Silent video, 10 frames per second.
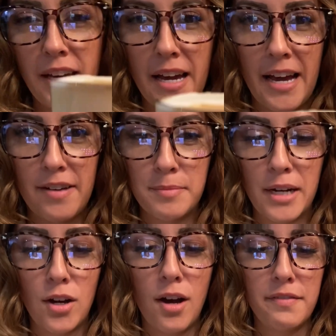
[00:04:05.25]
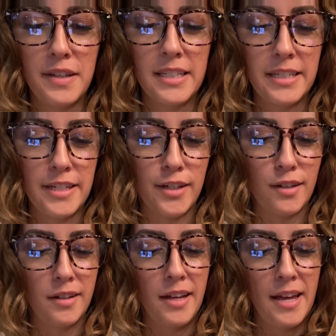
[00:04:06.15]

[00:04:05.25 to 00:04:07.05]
I have my coffee in here.